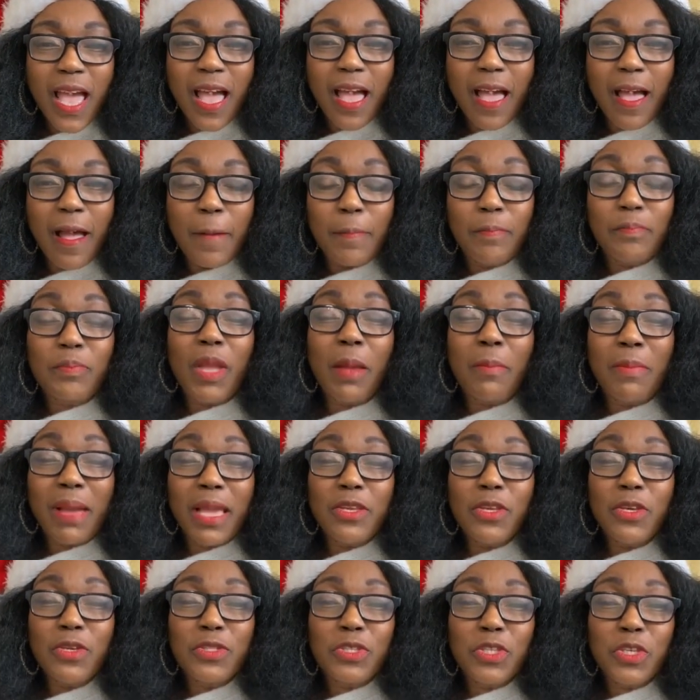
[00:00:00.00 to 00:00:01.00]

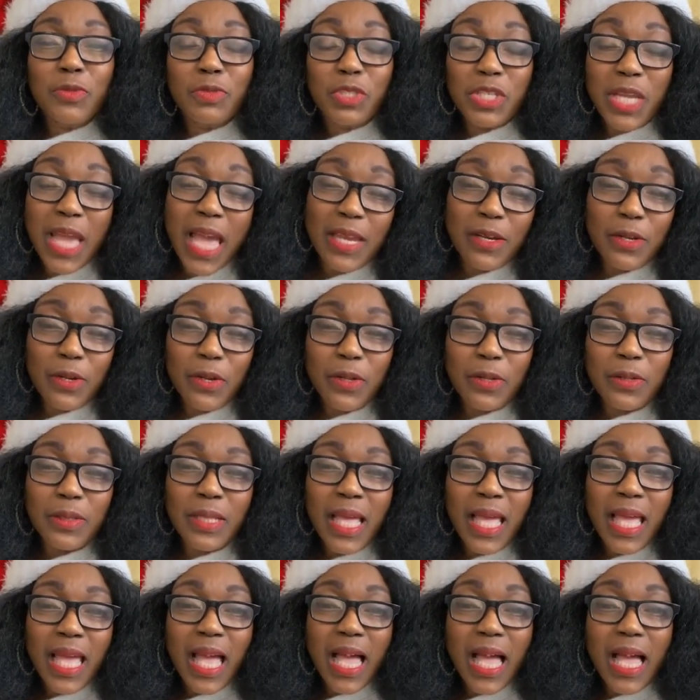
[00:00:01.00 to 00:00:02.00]
my YouTube channel,
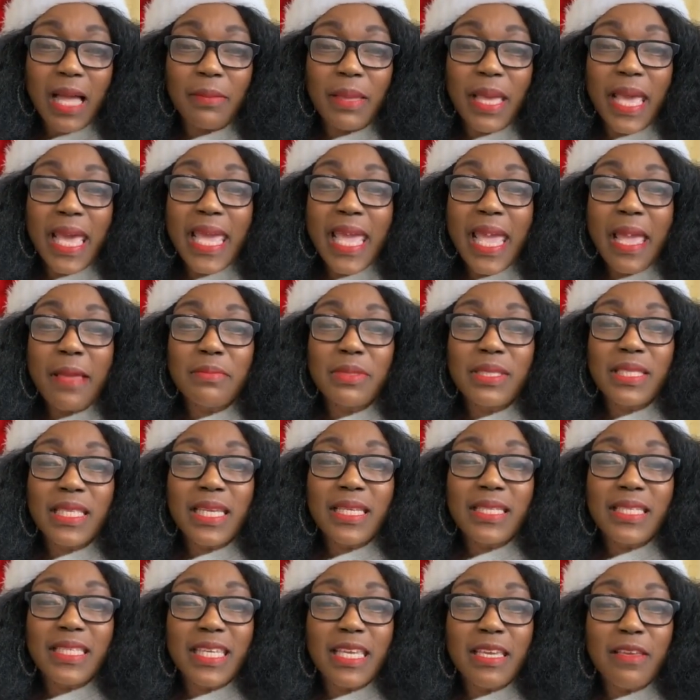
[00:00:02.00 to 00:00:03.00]

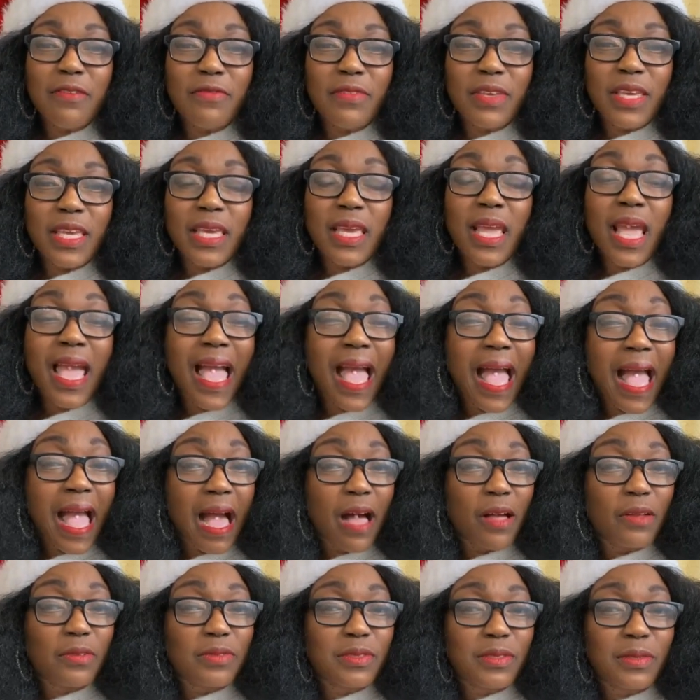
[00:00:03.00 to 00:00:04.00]
AMZ TV
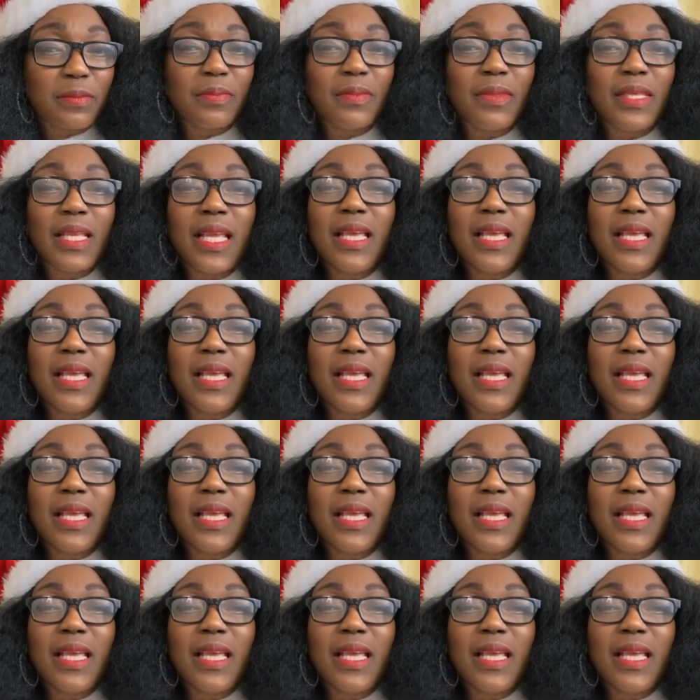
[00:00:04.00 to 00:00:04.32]
House.